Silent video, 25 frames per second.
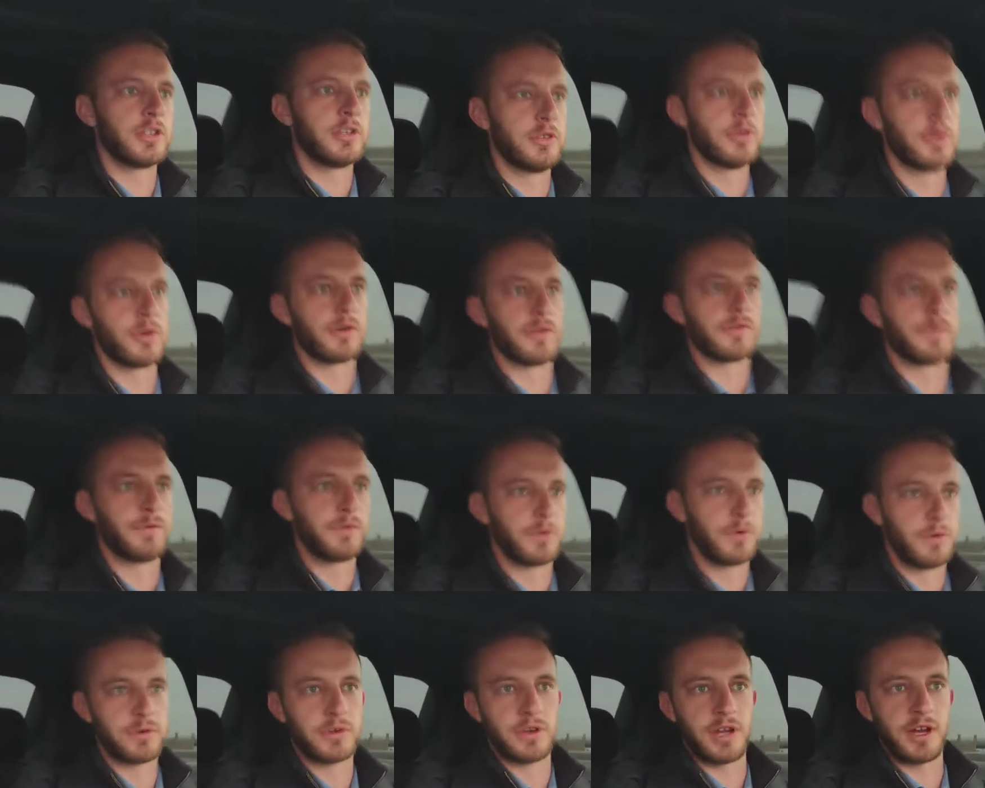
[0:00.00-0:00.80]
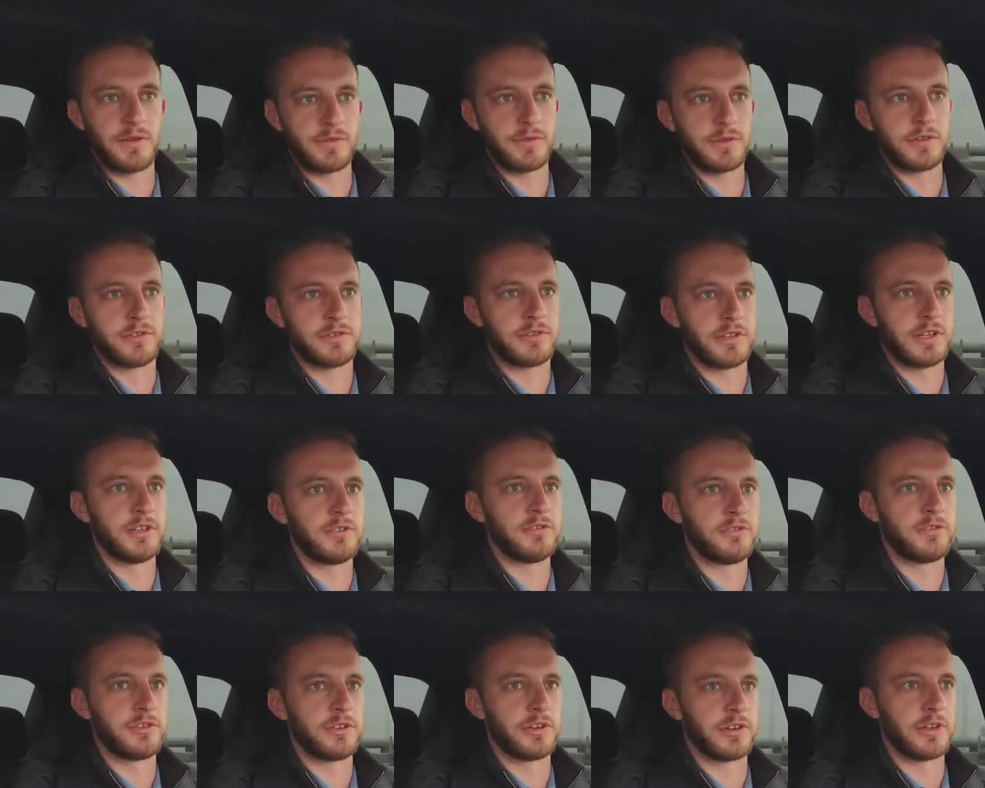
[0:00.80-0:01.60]
your full coverage
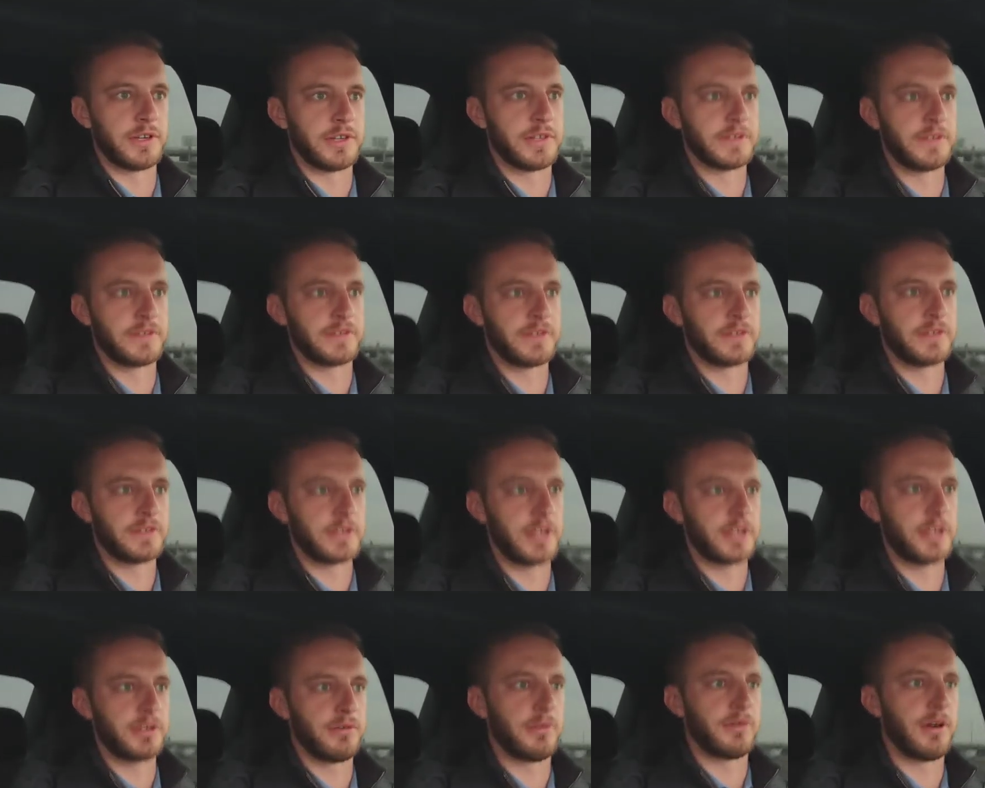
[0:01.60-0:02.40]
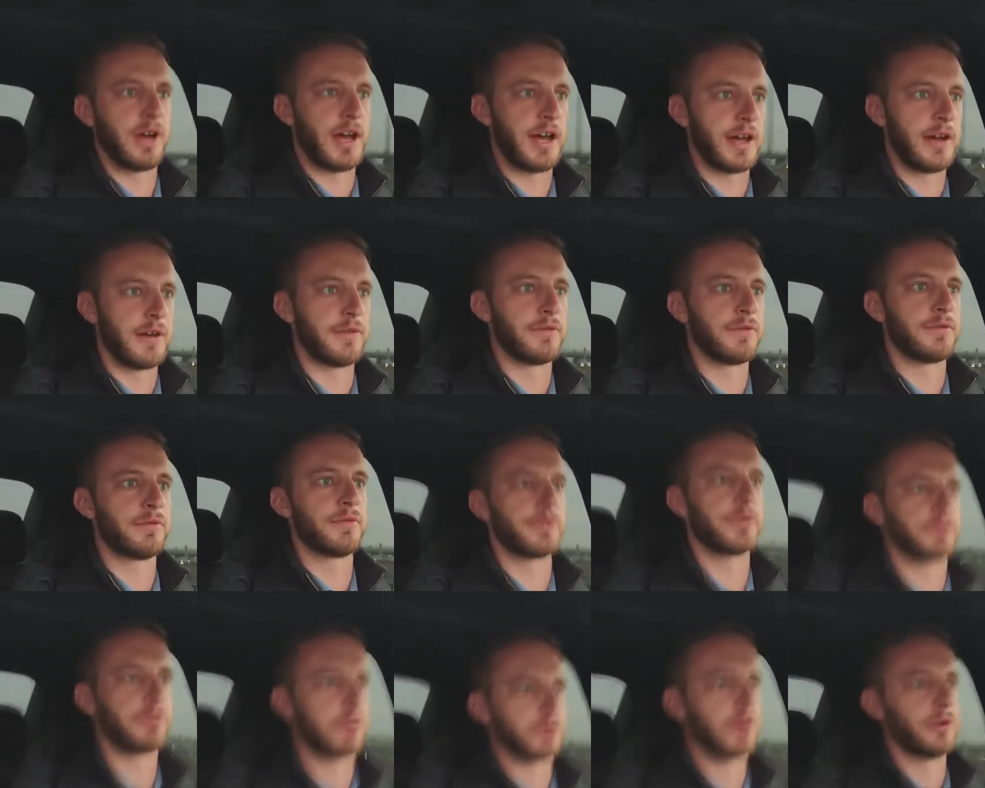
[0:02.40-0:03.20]
insurance that you have
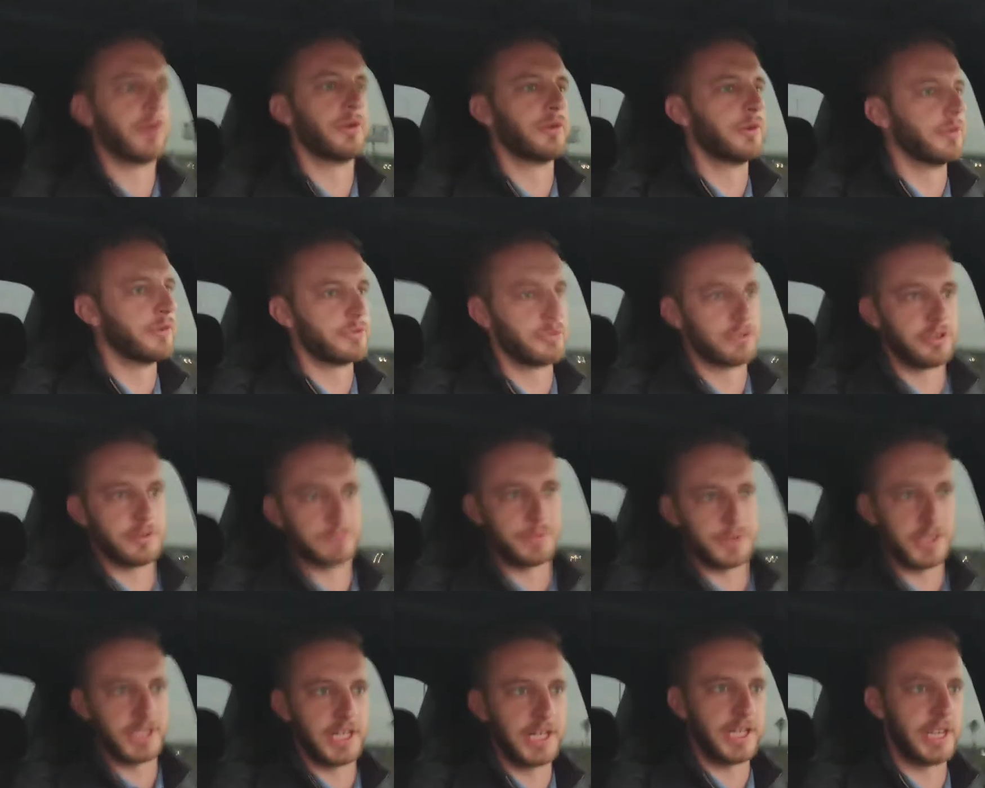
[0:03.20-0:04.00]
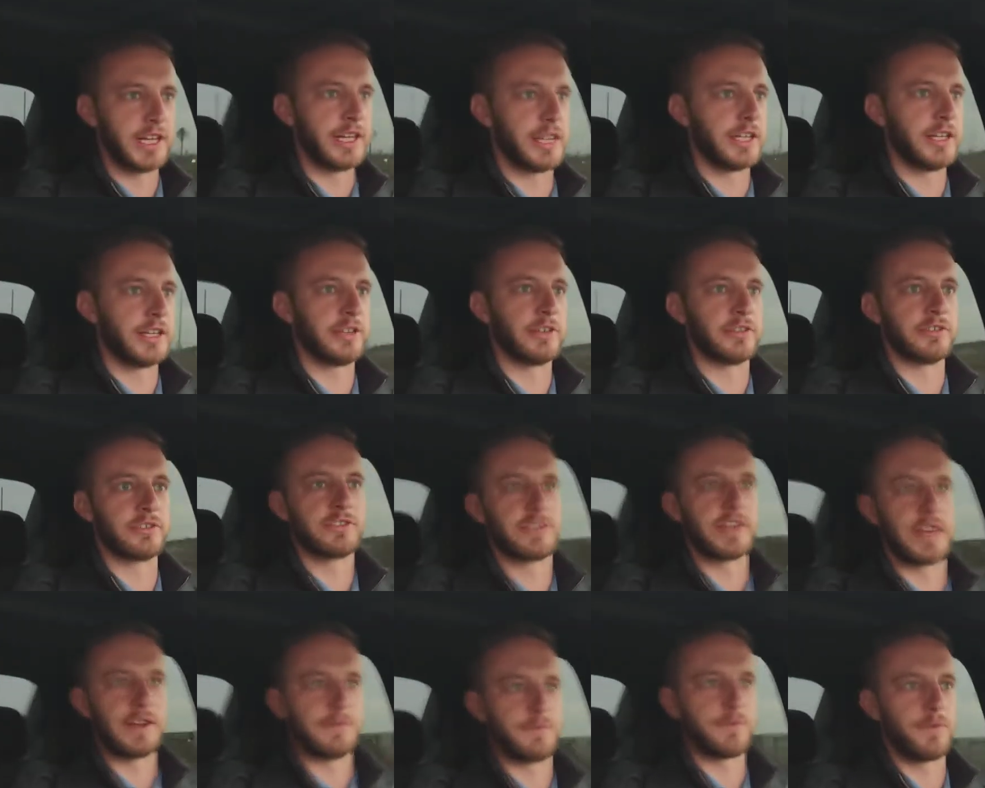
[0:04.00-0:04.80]
through AAA or
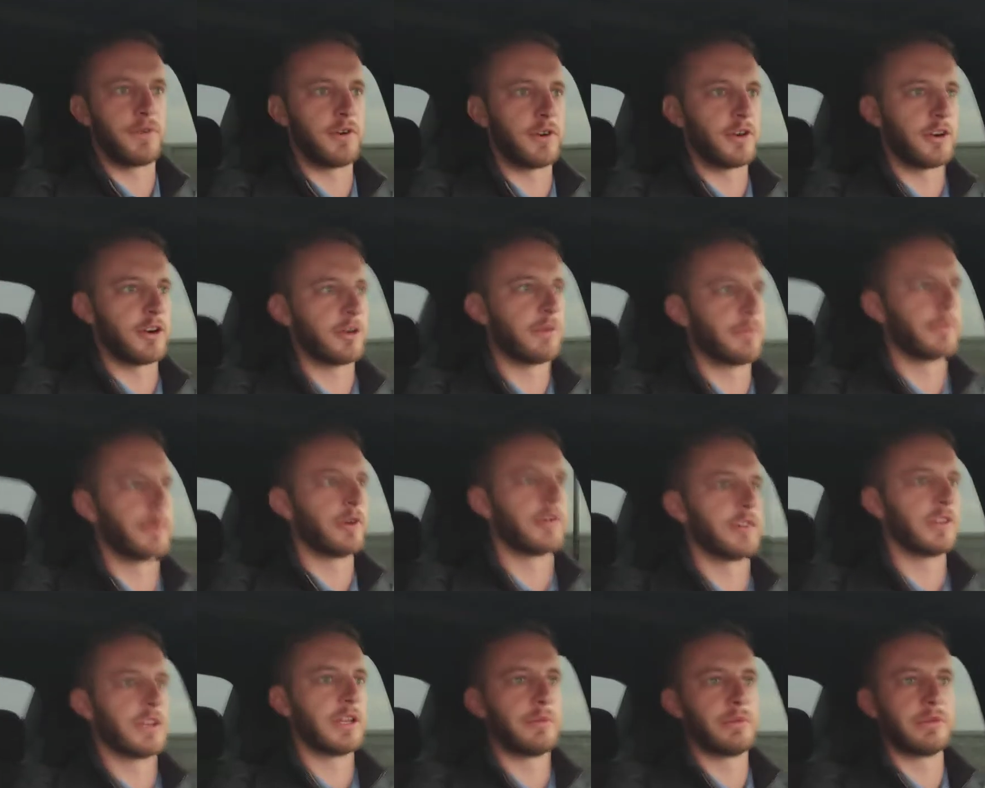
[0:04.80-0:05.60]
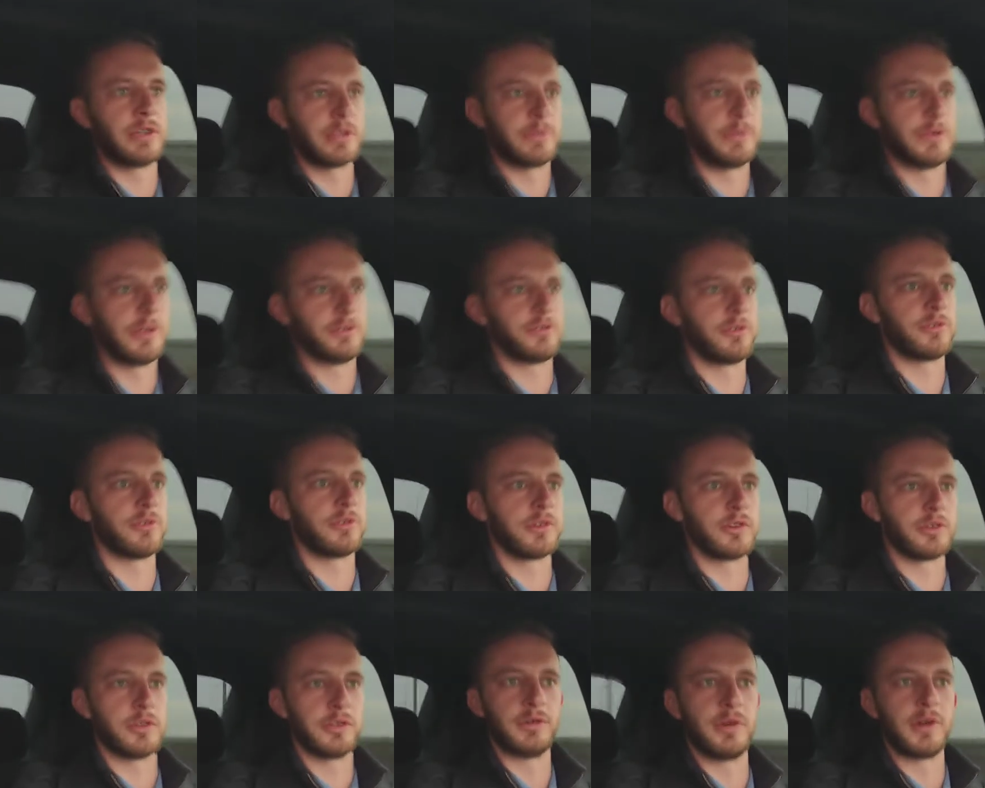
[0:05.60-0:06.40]
State Farm or Liberty
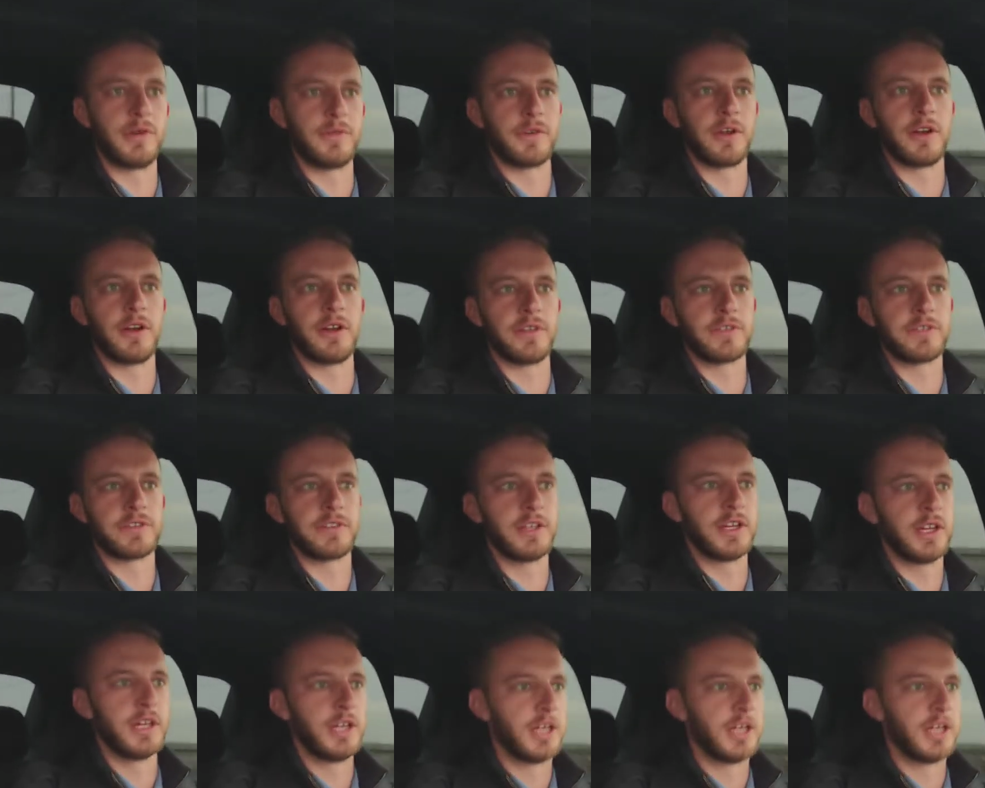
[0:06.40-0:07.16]
Mutual or whoever else